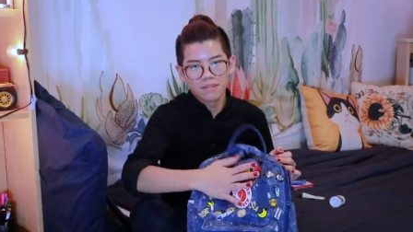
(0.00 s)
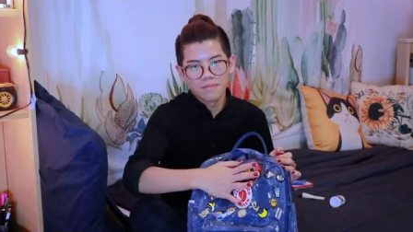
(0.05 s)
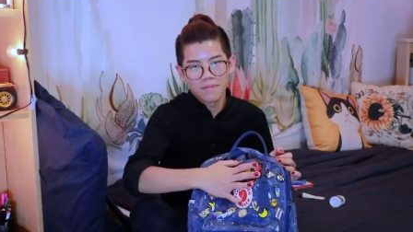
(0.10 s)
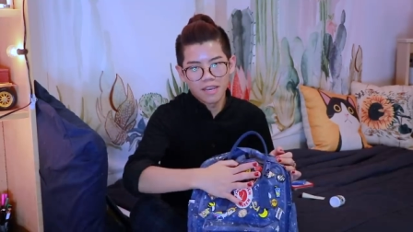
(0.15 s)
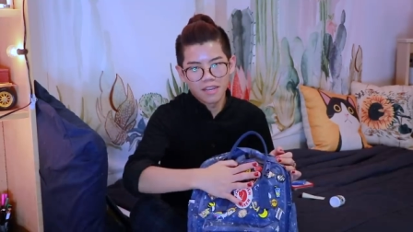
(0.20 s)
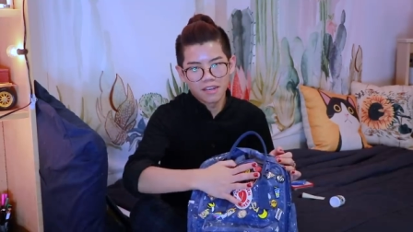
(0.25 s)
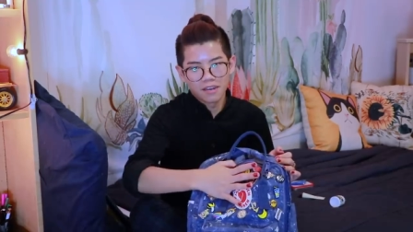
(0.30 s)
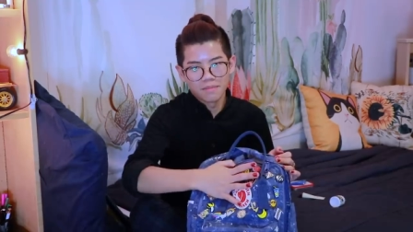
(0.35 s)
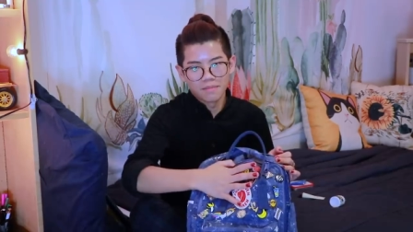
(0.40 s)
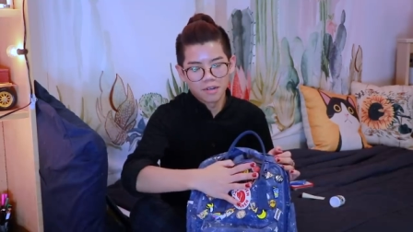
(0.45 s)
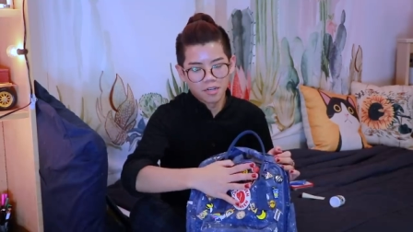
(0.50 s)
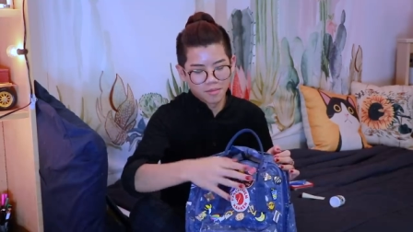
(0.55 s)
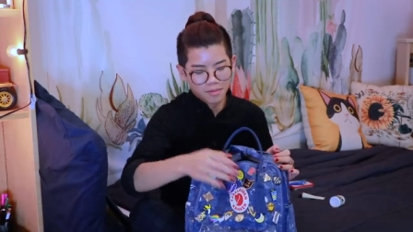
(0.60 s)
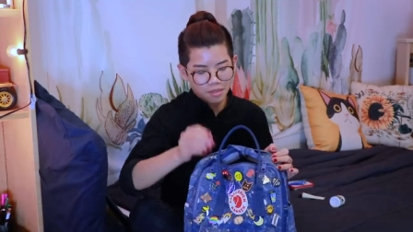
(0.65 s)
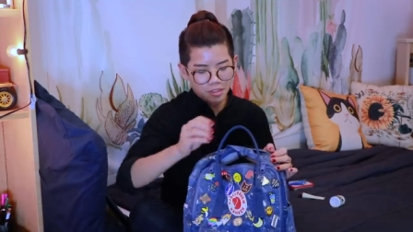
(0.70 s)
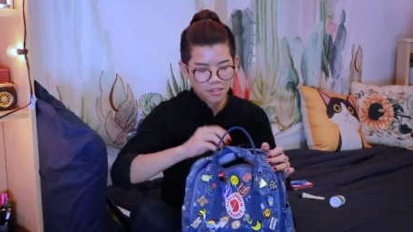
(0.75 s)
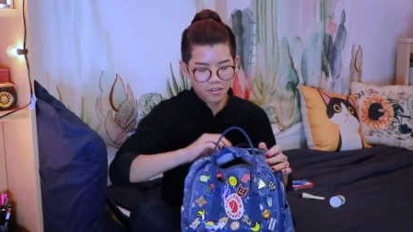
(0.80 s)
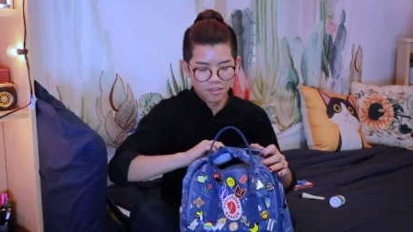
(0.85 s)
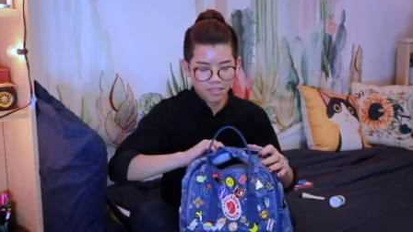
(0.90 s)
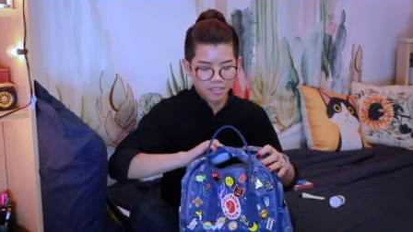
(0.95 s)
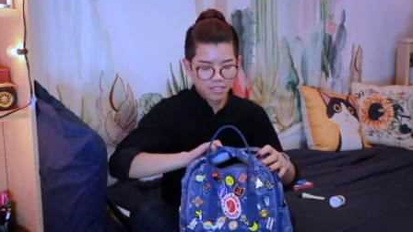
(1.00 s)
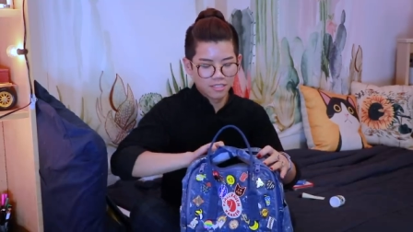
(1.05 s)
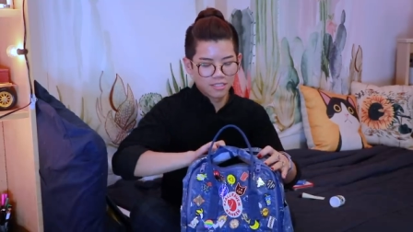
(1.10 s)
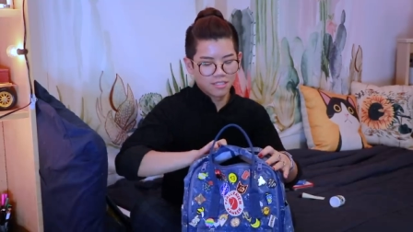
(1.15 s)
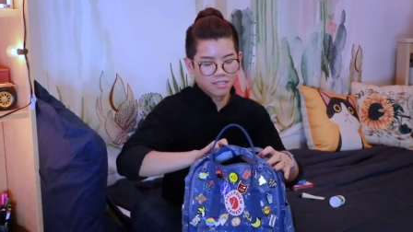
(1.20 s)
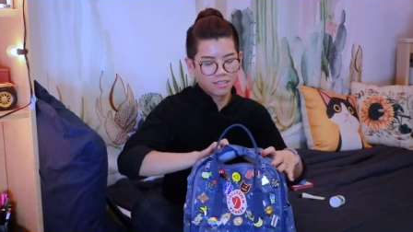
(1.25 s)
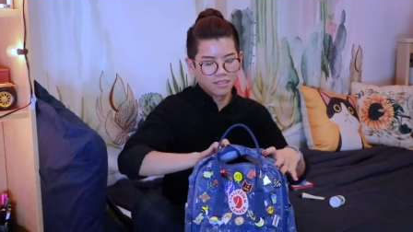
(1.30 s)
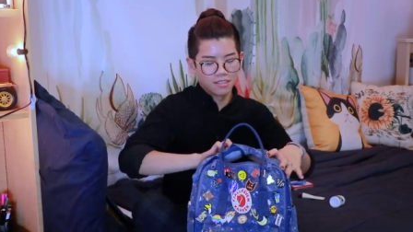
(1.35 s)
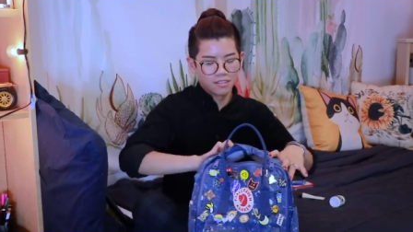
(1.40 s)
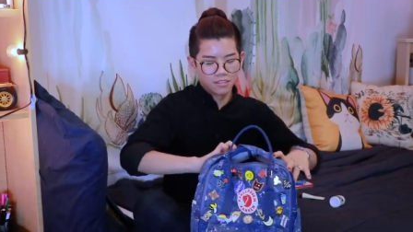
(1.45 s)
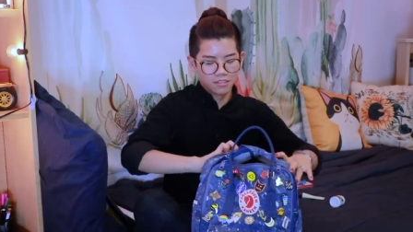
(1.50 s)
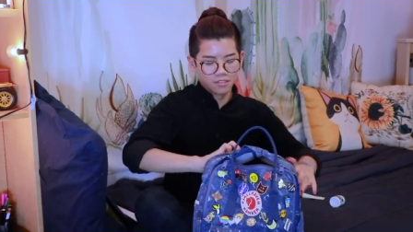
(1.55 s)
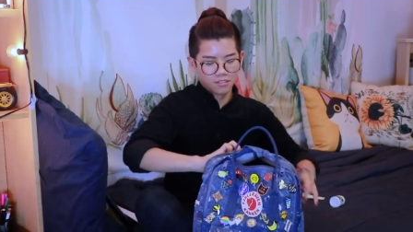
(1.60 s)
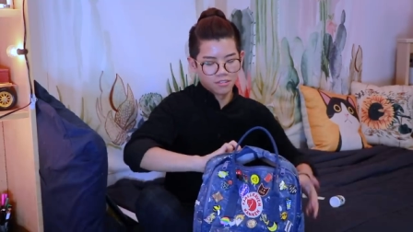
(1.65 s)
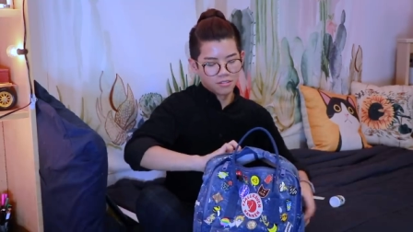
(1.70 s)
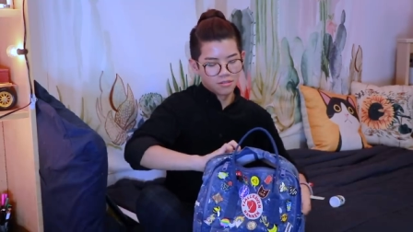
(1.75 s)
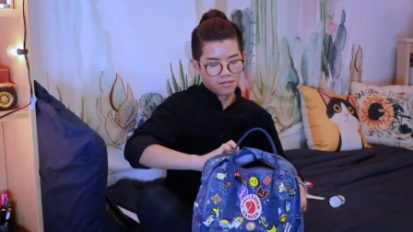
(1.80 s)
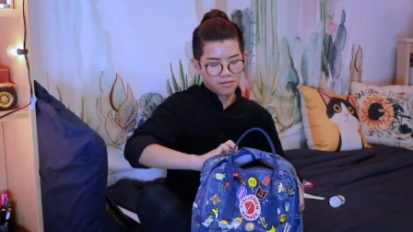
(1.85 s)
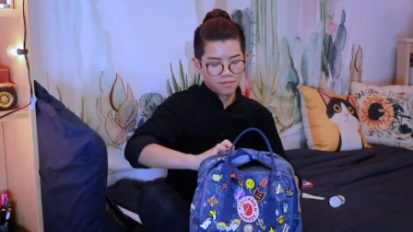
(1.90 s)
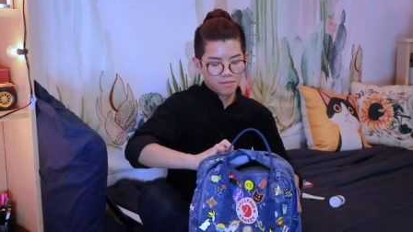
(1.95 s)
the main compartment, there is a
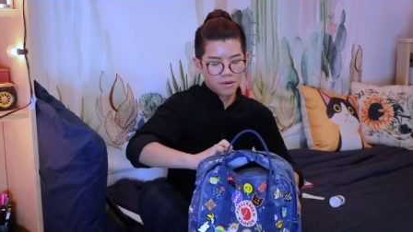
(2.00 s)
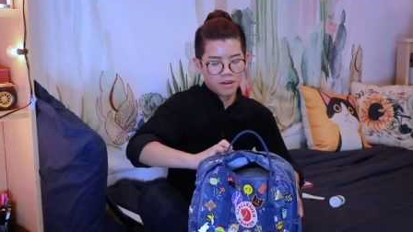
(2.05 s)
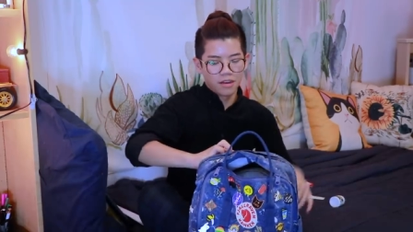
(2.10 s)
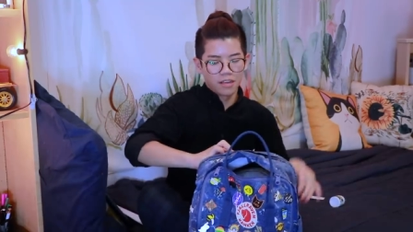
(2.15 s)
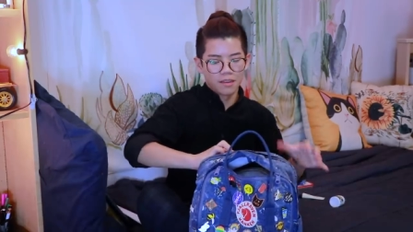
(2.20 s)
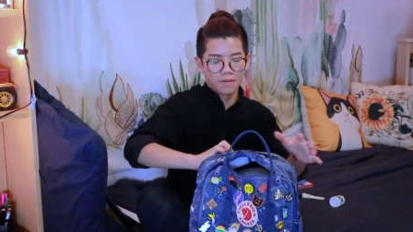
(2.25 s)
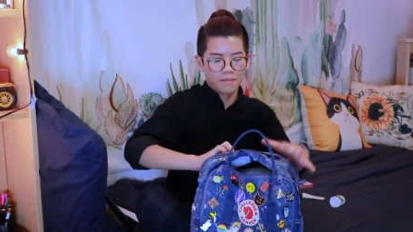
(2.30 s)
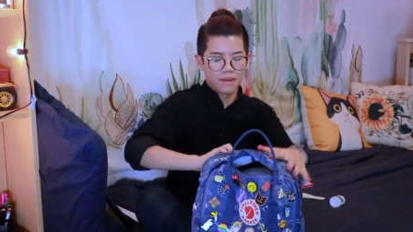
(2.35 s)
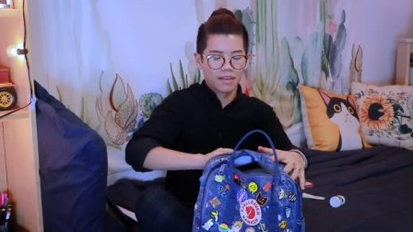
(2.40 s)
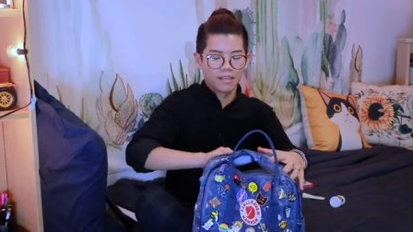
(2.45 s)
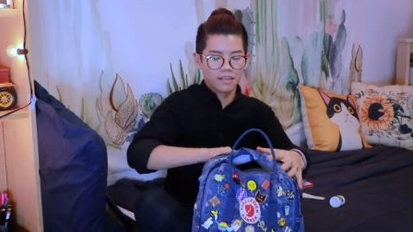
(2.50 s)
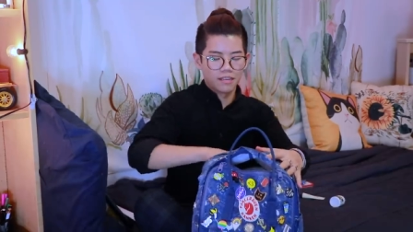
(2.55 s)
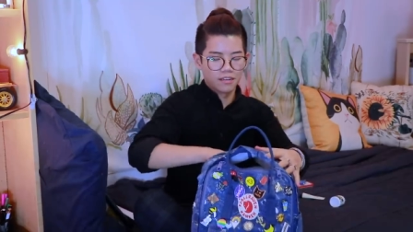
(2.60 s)
little pocket back